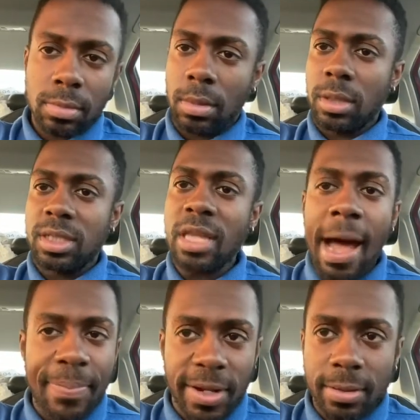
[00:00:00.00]

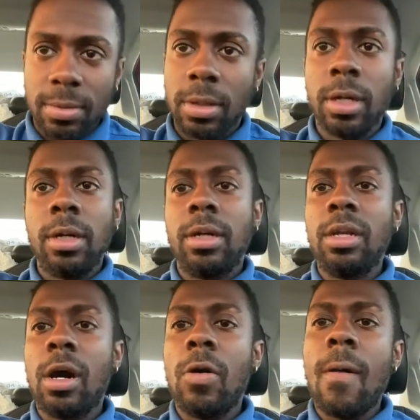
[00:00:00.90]
Stop it. You
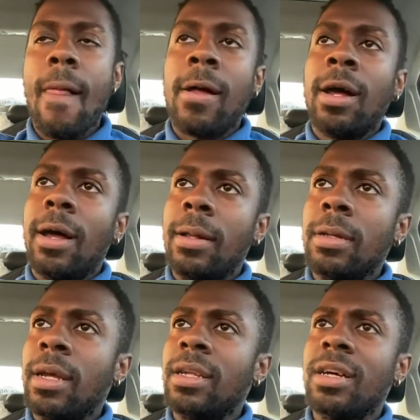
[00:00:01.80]
know?
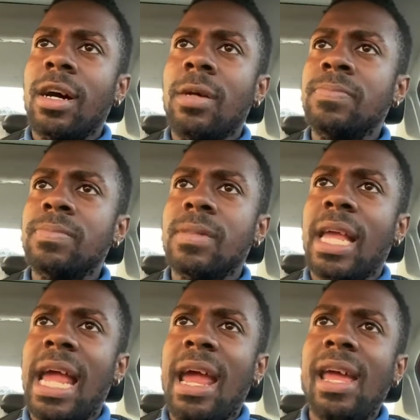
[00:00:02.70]
And
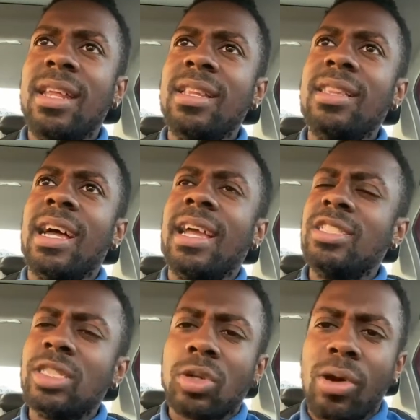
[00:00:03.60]
it's
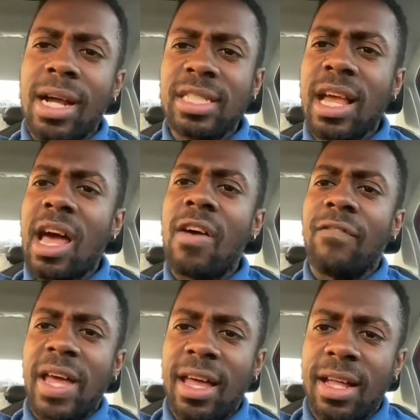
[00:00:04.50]
just crazy how
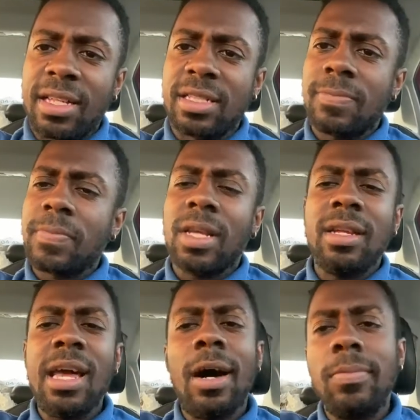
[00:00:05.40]
fans...
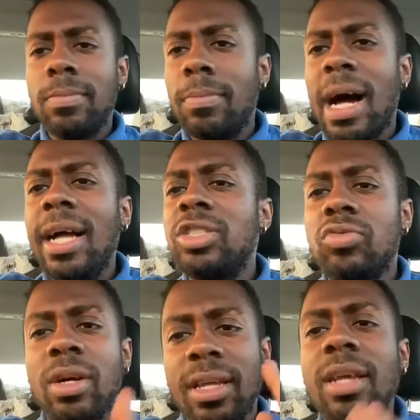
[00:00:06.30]
Now, mind you,
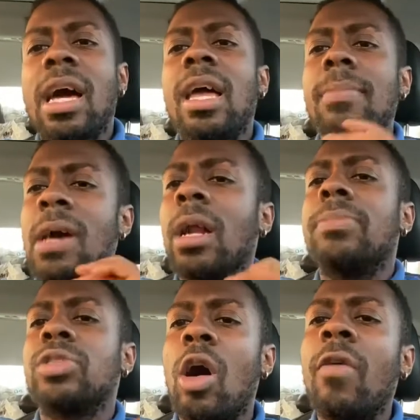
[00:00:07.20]
again, I am not
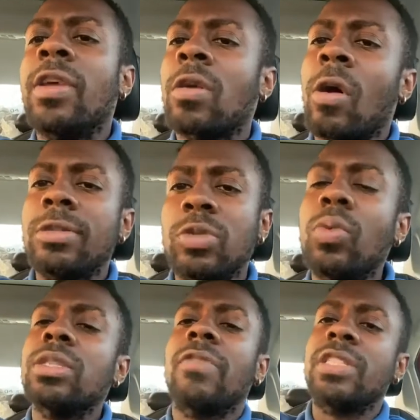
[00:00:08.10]
absolving Carson
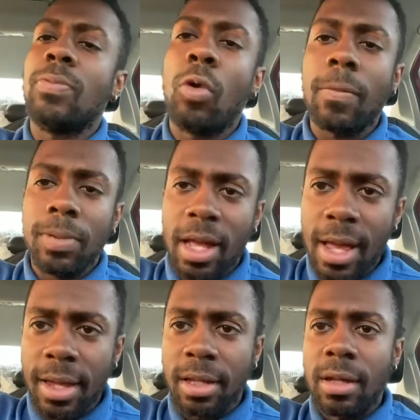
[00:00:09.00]
Wentz of his poor
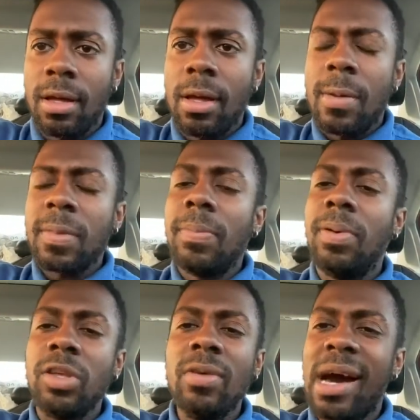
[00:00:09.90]
play.
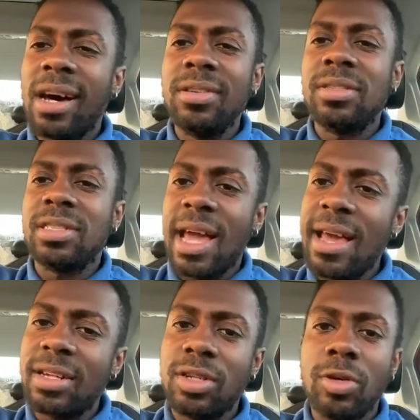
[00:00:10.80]
But you gotta
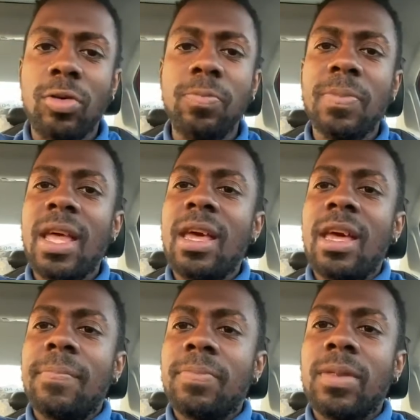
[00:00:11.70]
understand, dude.
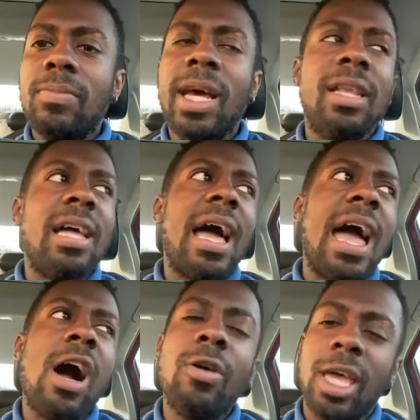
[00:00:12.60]
Man, like,
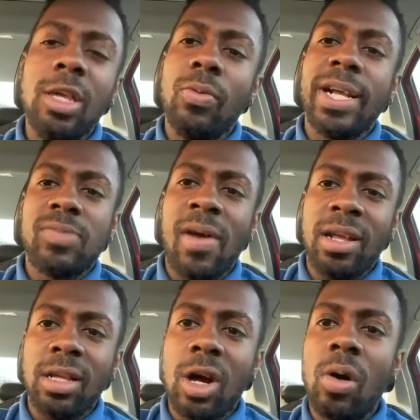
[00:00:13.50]
how can you expect
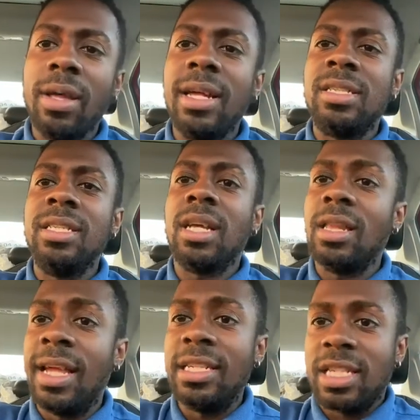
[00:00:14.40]
to go against these
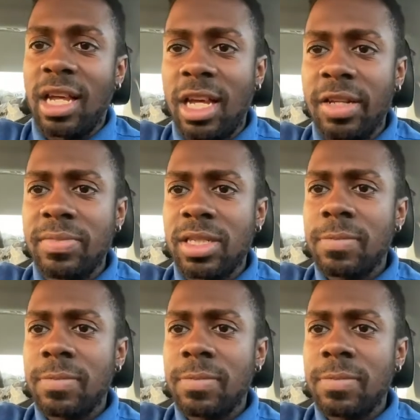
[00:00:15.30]
elite teams